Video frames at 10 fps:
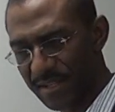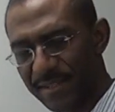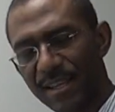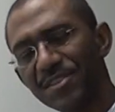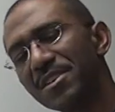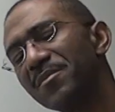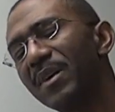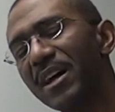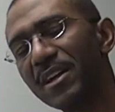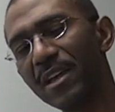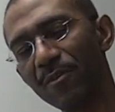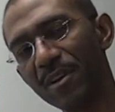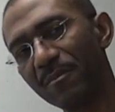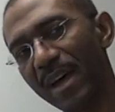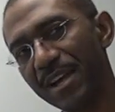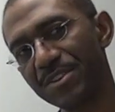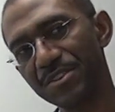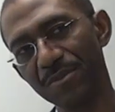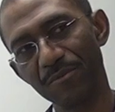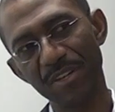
essentially by going back to